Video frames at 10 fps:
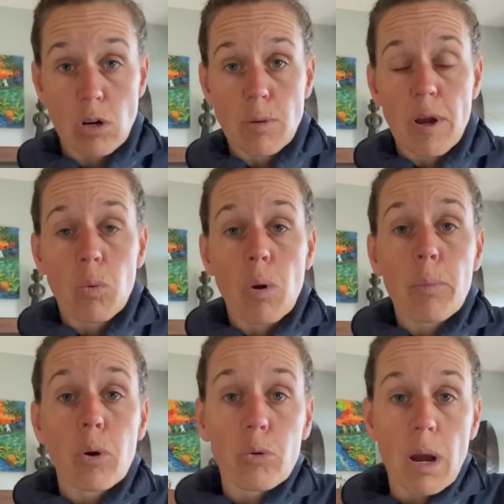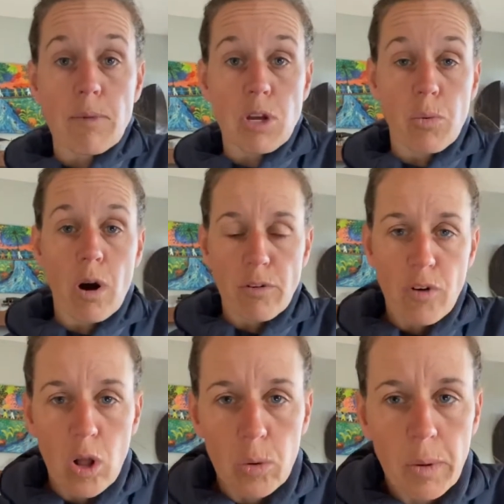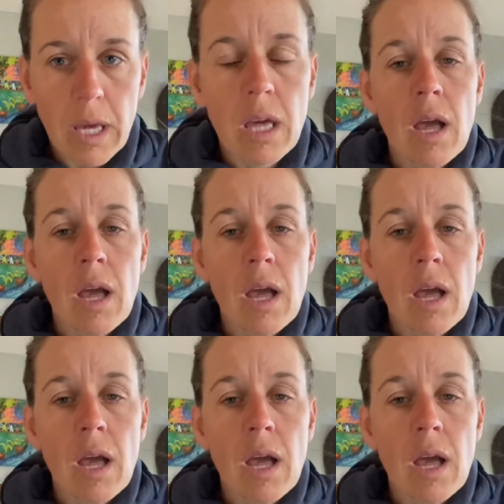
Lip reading: no matter what program you are following.